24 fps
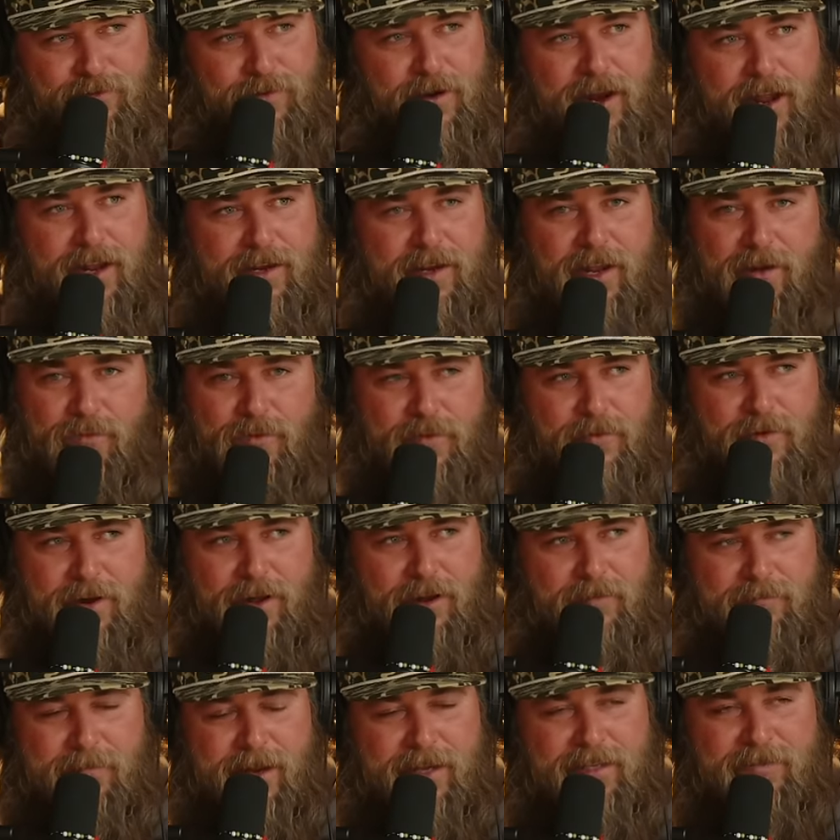great like we went
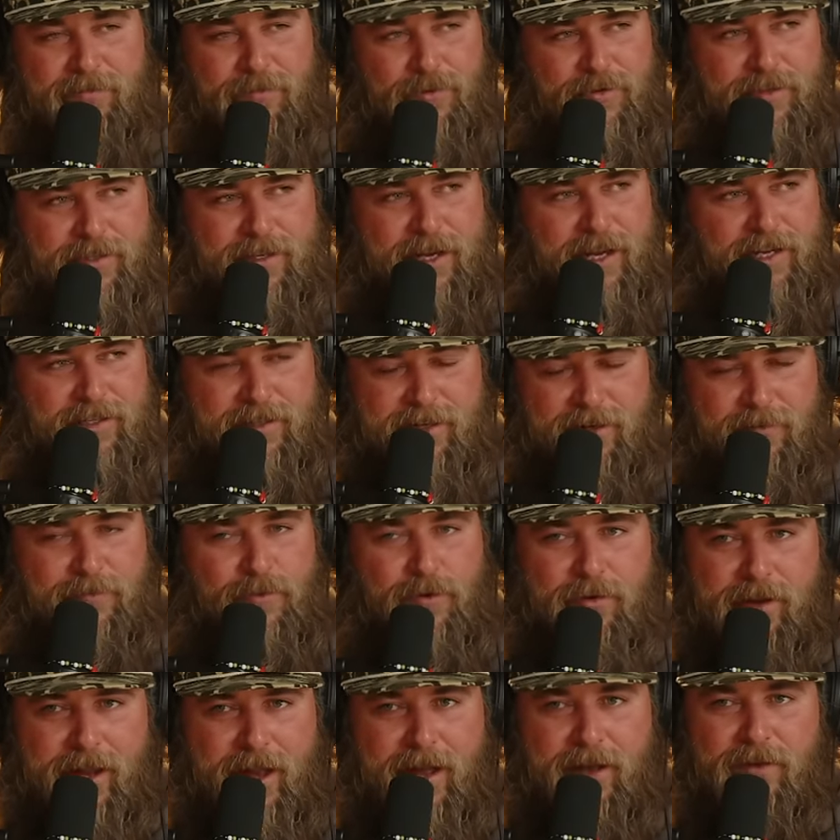on made some more stands kill
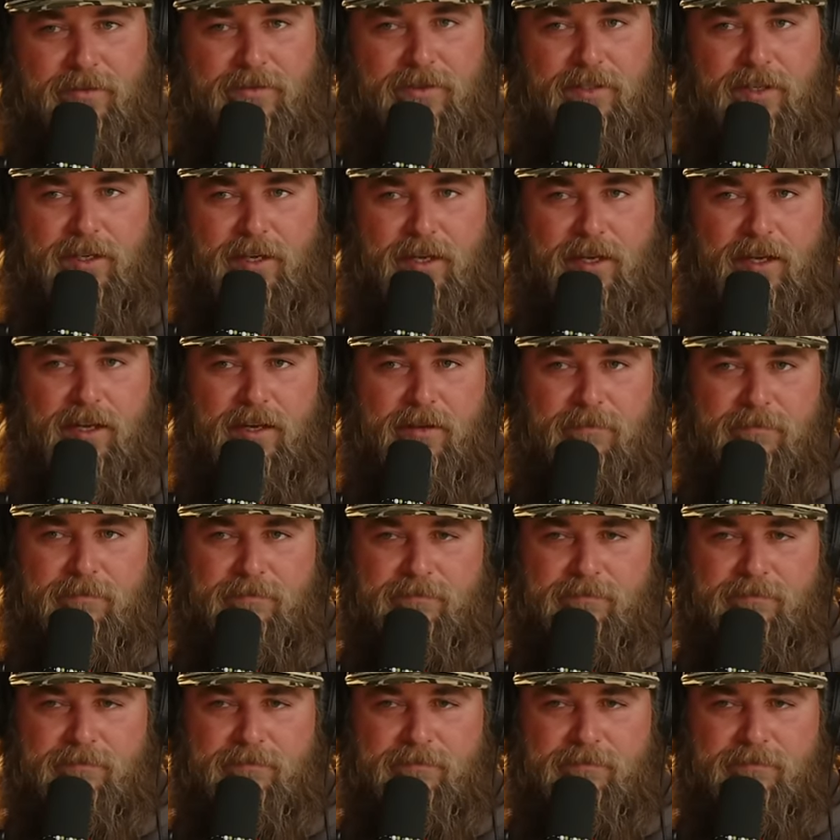more coyotes uh,